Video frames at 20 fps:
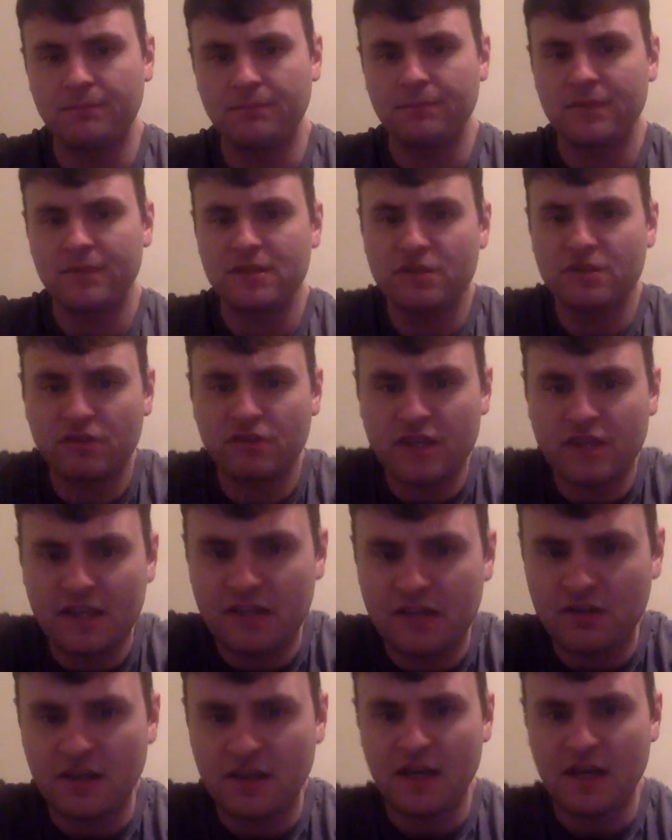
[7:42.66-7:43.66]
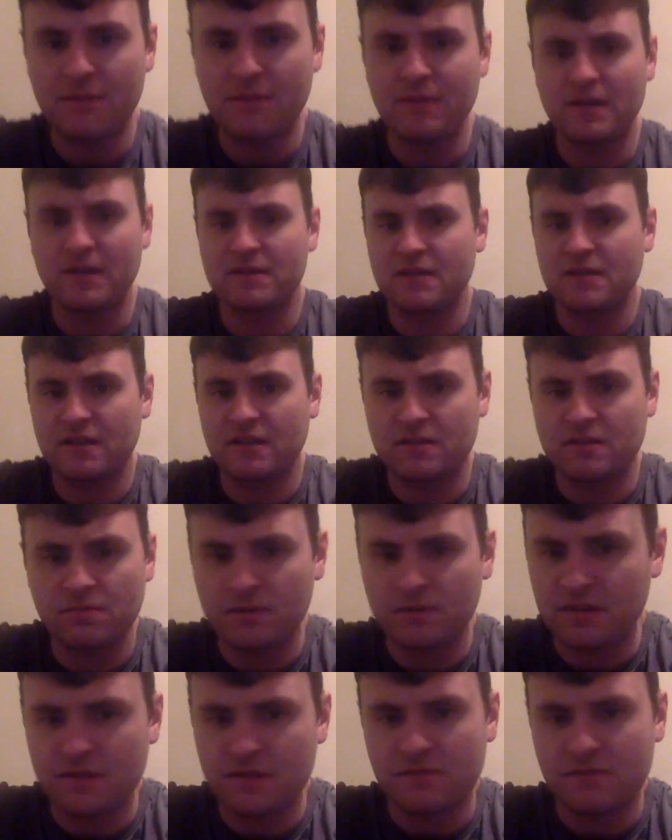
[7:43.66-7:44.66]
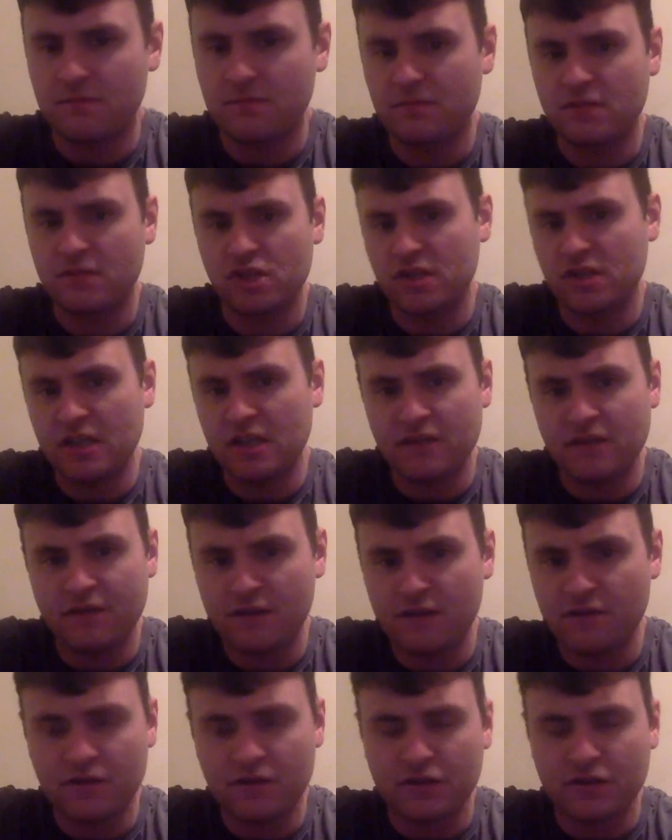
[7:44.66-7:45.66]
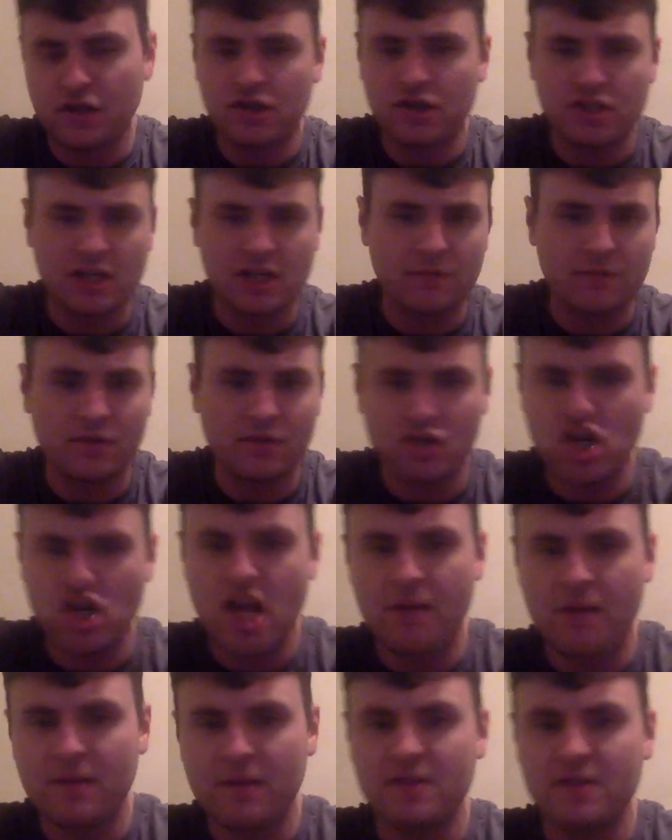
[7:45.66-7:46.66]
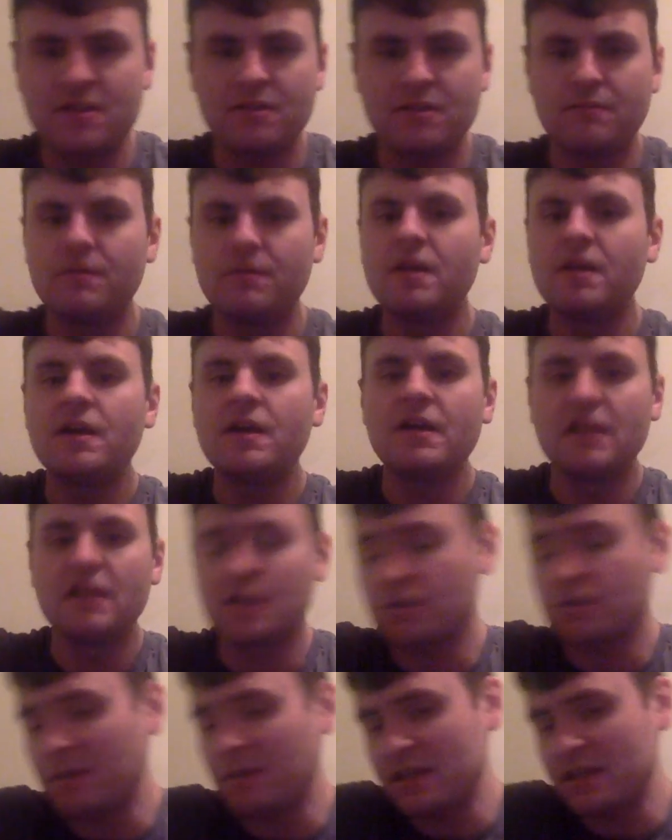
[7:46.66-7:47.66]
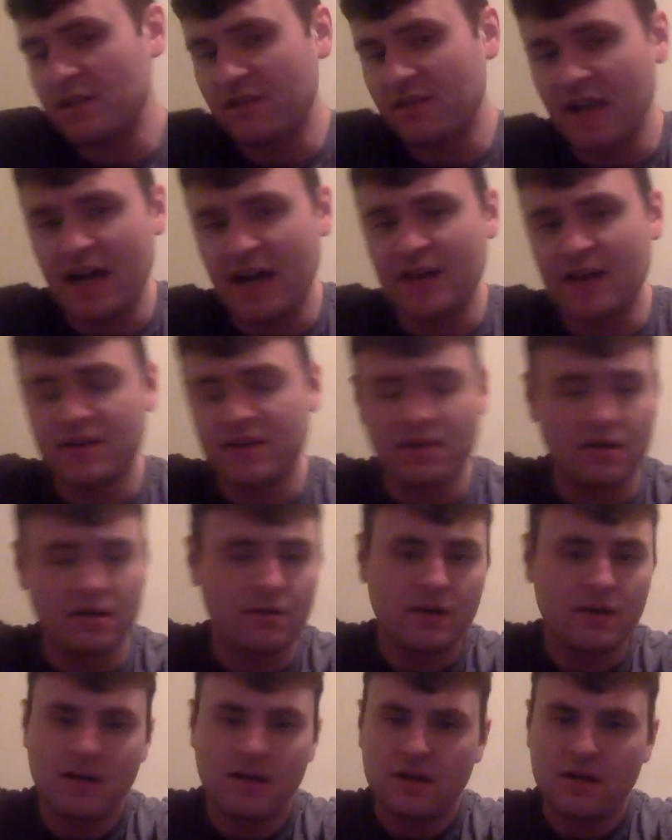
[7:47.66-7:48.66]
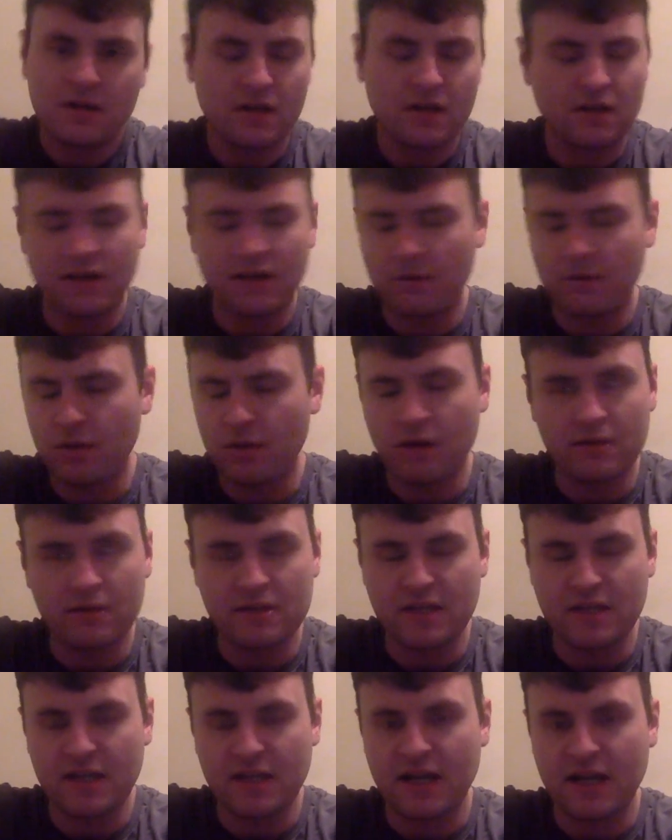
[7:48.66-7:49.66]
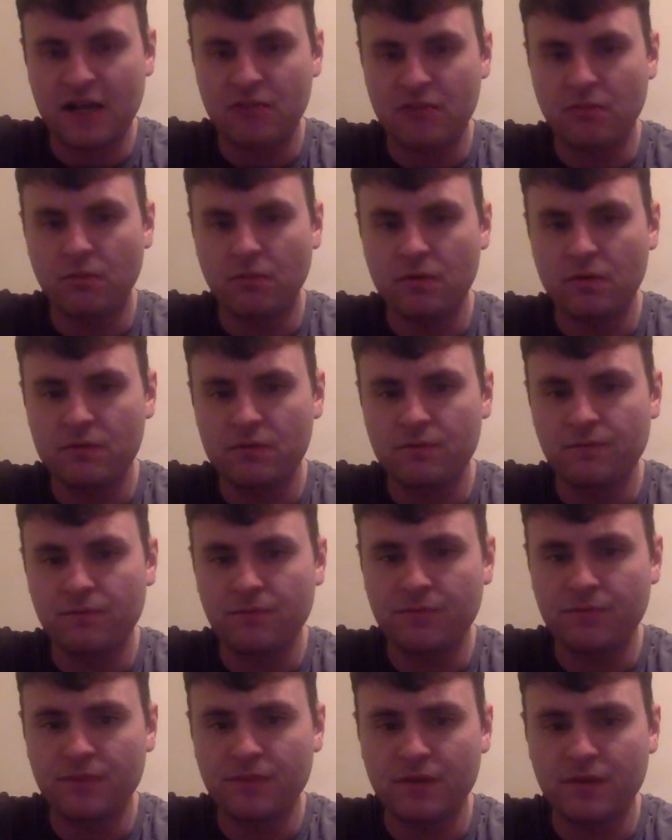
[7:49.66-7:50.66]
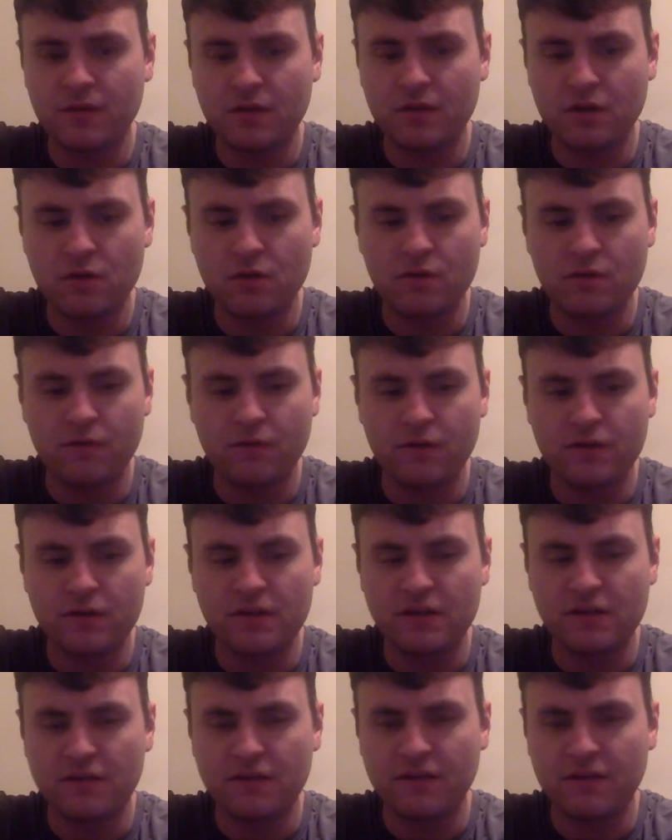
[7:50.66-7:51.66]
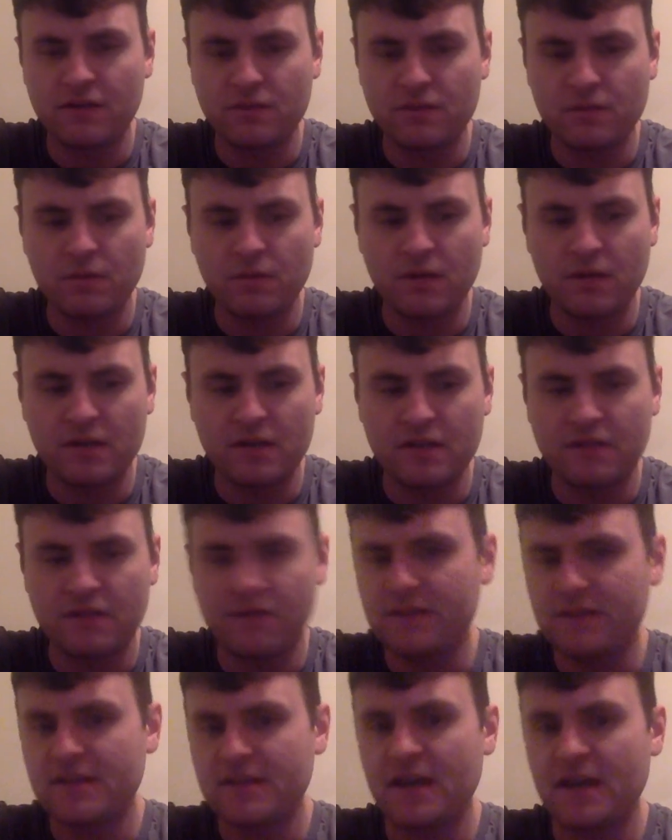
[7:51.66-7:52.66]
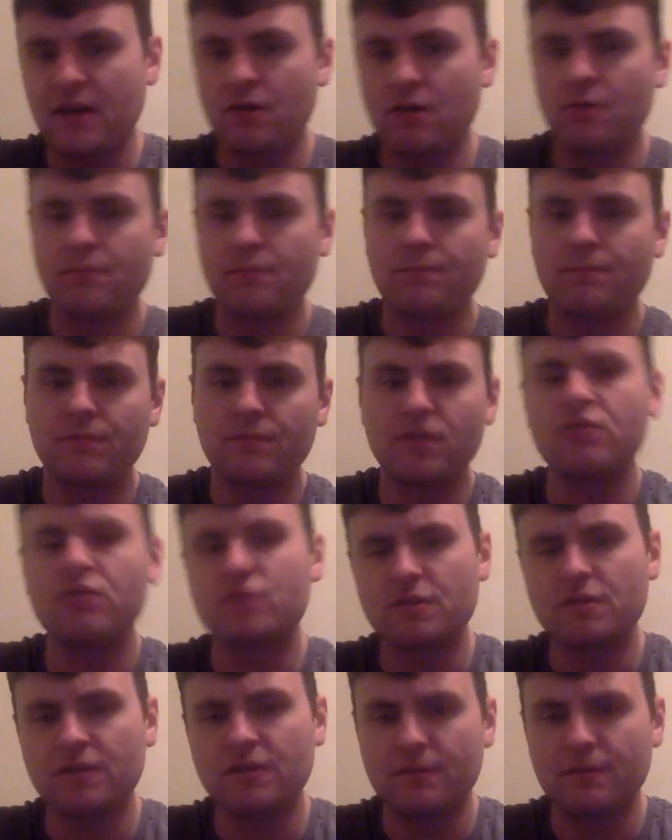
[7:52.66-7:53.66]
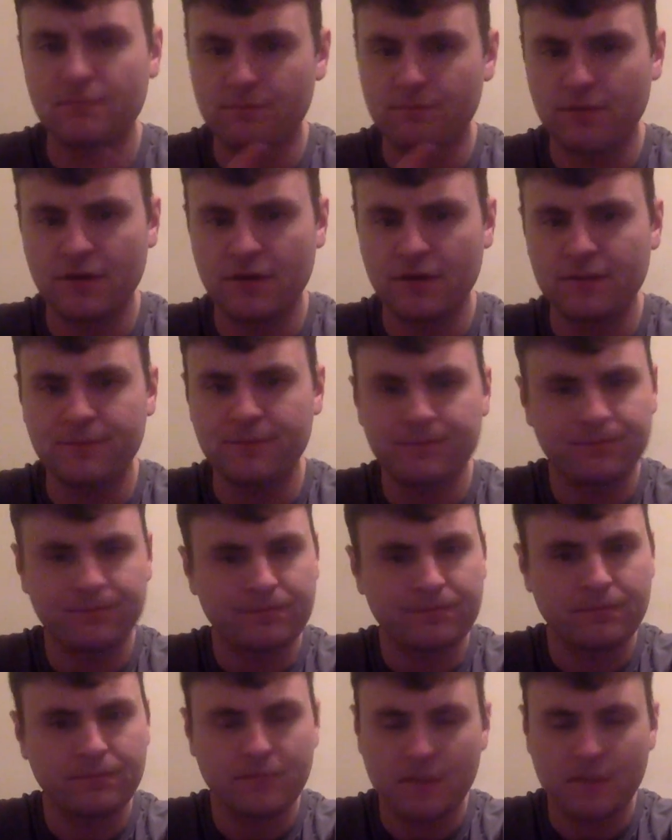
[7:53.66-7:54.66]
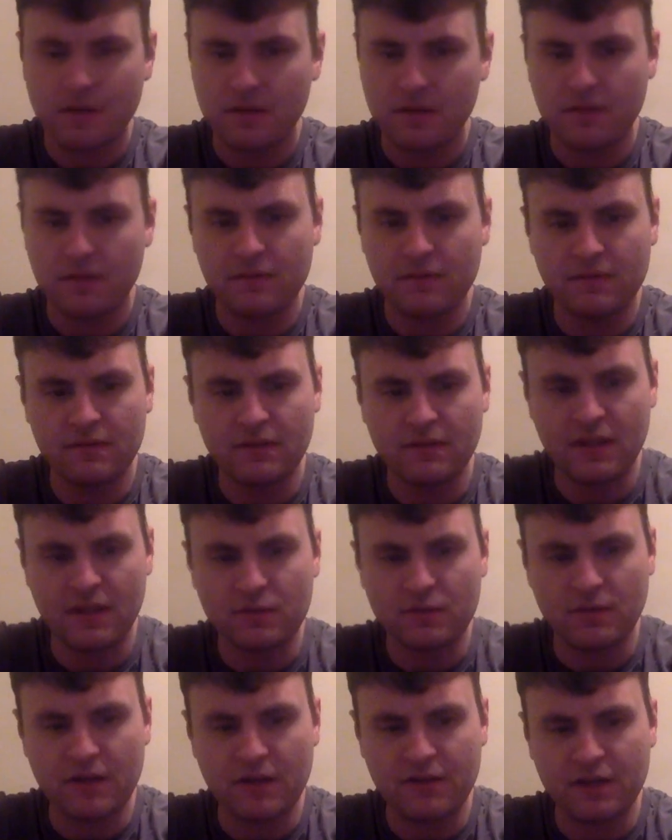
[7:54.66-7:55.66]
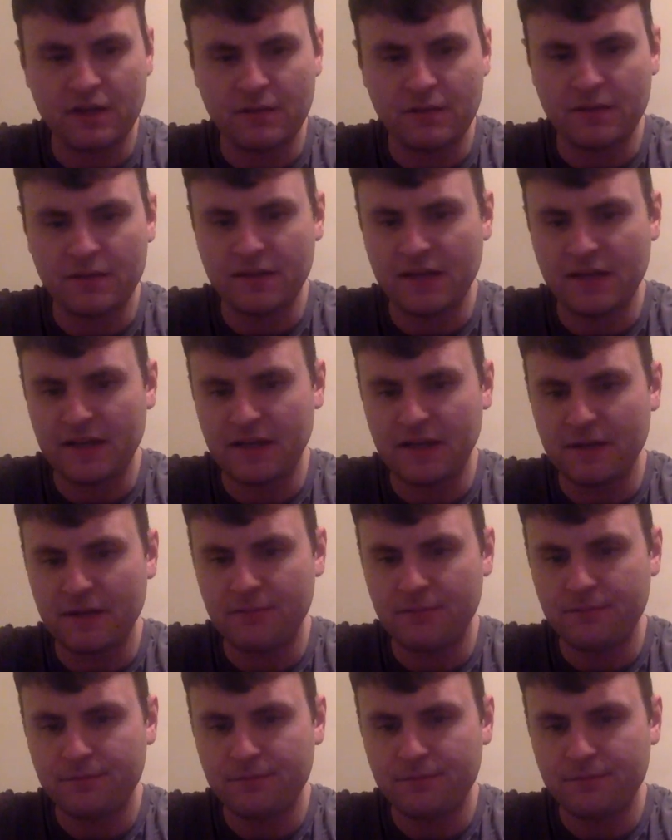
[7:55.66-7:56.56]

Still think you get a pick six with this defense for dirt cheap and jamming some expensive guys. So, like we always say, guys, when we're going for a defense, we want a defense at home, usually. But that's what I think about that game.